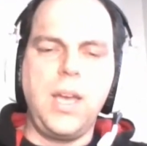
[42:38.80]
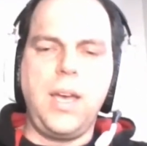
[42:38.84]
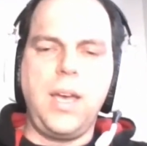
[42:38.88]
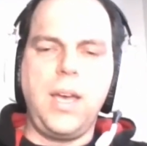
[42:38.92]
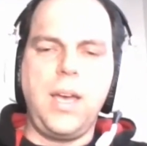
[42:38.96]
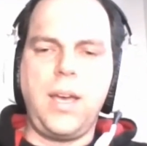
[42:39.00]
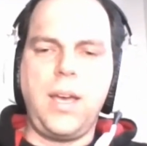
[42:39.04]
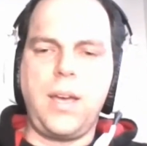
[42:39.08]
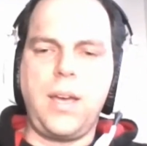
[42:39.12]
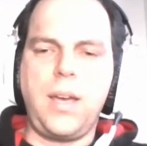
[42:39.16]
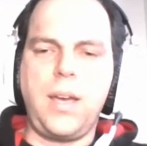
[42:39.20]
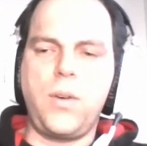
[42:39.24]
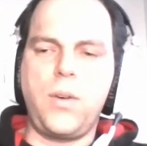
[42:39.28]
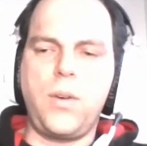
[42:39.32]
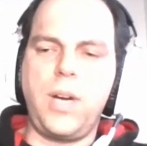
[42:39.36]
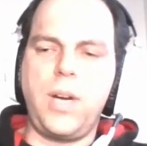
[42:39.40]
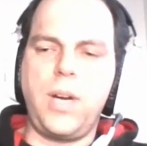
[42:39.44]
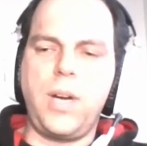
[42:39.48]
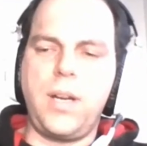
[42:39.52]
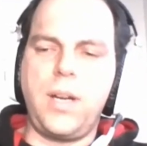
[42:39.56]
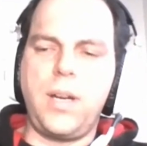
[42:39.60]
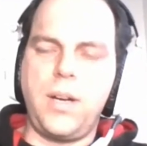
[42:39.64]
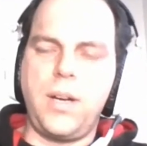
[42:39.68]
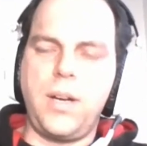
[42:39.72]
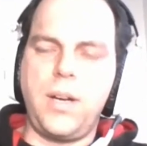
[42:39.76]
uh, or
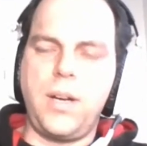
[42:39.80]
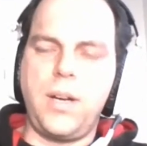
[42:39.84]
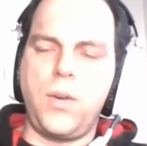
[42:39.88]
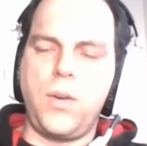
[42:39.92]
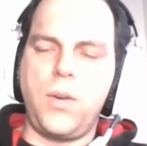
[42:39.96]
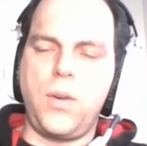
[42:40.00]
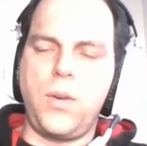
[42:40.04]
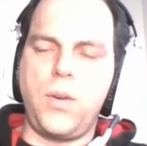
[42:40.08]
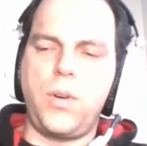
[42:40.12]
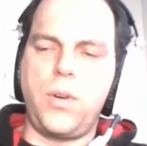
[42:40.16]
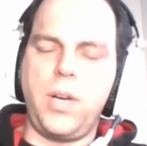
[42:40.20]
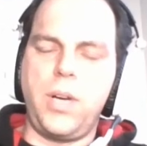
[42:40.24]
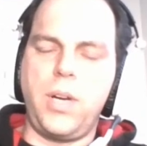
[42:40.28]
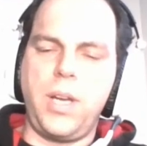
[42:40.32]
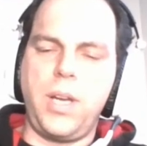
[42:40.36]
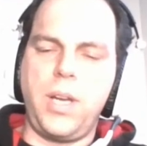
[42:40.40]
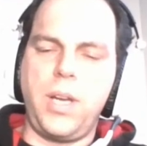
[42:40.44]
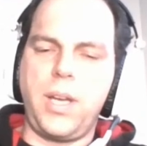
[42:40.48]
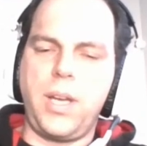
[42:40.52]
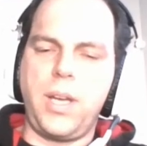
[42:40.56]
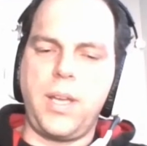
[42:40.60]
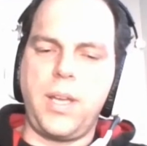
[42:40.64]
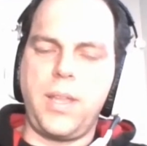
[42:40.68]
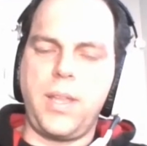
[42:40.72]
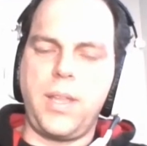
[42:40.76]
or
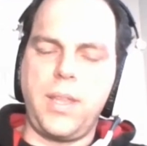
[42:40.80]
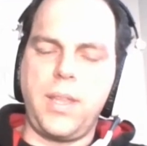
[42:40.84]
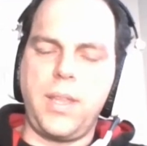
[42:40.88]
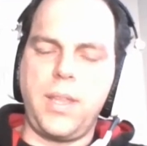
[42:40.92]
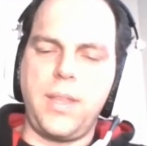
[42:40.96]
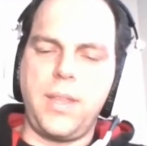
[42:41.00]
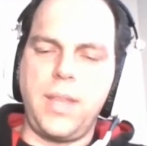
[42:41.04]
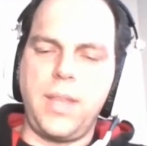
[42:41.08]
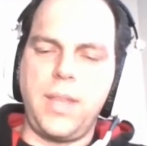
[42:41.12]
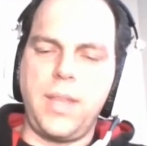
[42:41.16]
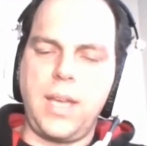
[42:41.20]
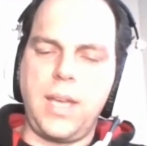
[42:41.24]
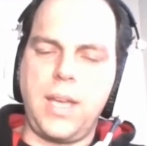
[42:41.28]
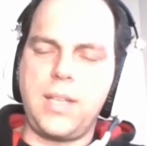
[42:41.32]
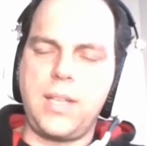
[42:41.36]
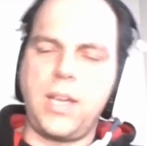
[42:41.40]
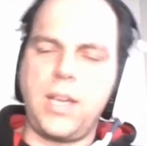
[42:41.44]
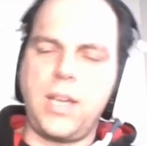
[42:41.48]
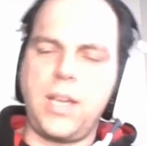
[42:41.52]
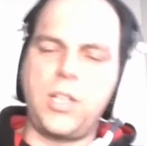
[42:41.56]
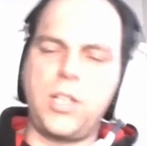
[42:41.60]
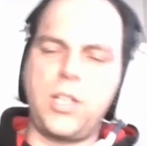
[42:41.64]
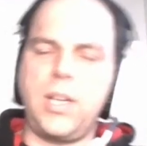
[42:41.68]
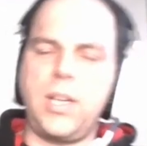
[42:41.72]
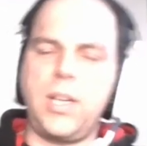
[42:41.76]
uh, at,
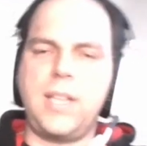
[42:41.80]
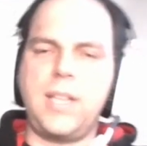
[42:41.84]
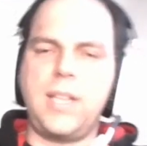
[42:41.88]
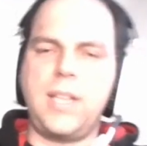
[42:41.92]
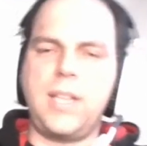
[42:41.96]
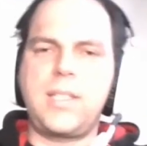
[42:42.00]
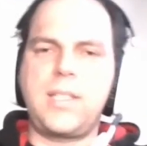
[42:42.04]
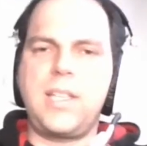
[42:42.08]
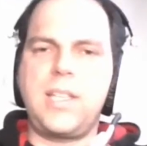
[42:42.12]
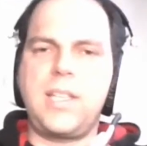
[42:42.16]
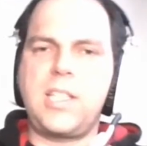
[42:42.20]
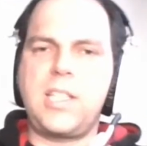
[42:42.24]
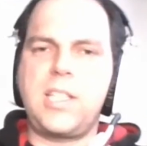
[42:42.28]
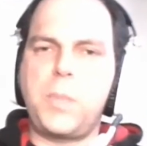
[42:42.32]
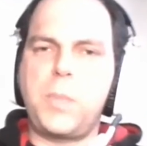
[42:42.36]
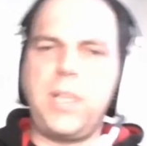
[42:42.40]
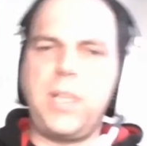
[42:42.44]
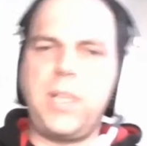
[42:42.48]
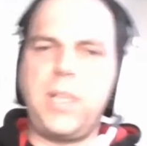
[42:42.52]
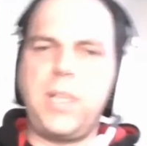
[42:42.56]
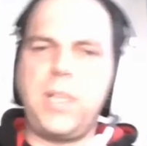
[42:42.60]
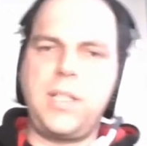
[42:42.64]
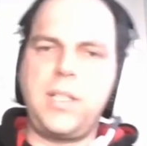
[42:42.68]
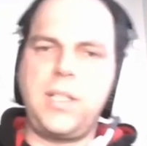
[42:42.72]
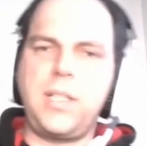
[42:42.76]
actually, let's let's
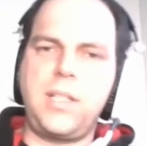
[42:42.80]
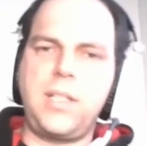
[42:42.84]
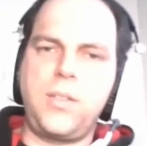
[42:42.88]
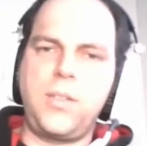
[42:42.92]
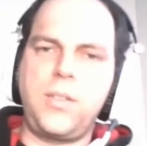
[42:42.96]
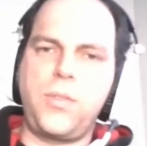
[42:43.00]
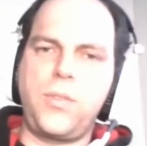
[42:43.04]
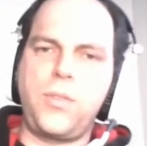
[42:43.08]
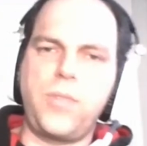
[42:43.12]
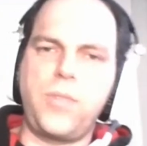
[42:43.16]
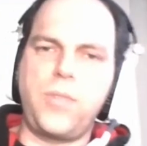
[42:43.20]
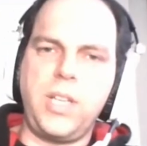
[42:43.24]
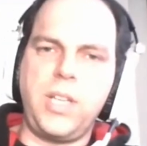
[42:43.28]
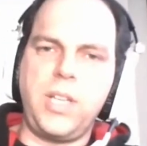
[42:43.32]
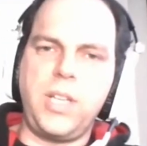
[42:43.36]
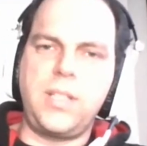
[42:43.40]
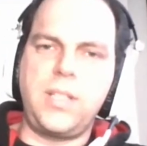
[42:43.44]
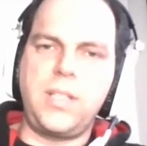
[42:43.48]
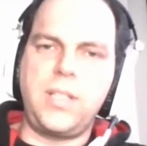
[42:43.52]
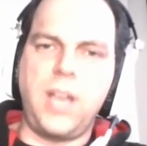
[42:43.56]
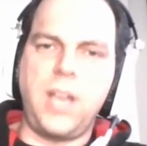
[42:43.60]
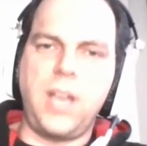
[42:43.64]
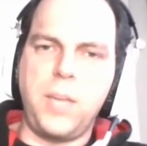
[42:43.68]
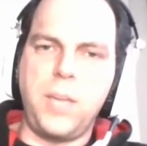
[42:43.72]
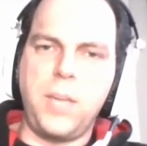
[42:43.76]
split it into three
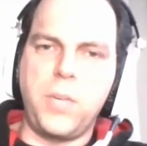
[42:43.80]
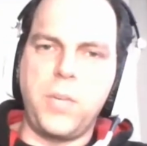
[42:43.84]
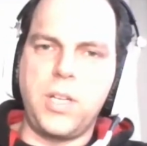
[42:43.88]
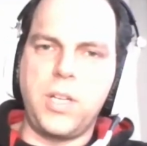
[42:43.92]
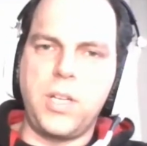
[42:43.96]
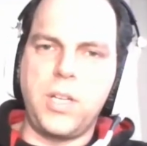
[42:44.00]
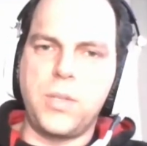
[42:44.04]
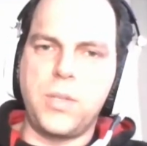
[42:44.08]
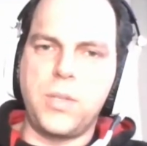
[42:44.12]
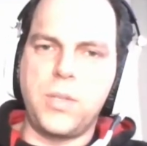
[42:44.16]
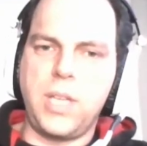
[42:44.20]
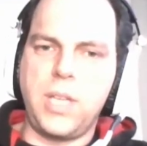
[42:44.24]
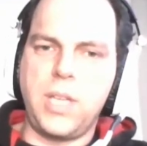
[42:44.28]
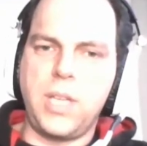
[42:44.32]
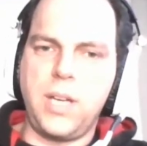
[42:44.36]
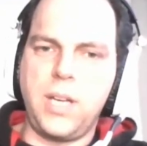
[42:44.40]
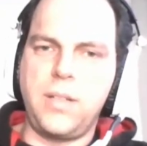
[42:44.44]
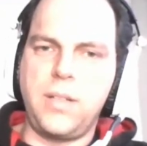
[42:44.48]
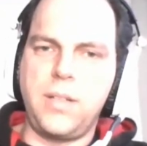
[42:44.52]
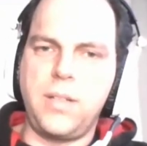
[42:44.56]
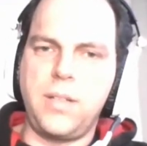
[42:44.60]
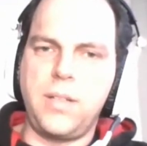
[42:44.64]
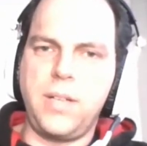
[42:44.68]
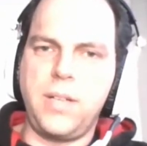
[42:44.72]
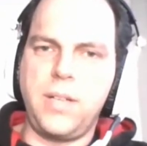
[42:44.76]
time windows here,
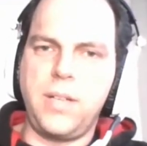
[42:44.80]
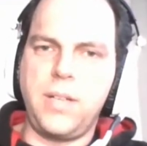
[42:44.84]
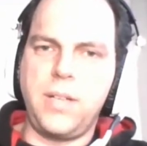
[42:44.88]
right?